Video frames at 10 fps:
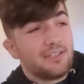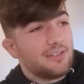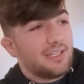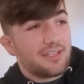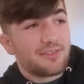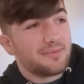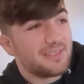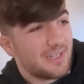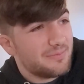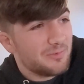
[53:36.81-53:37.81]
dude, that's what I'm
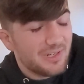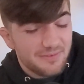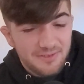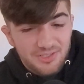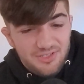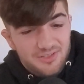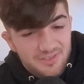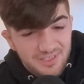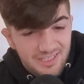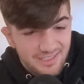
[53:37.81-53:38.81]
saying, man. When I first
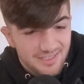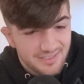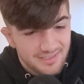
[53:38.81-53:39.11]
started, like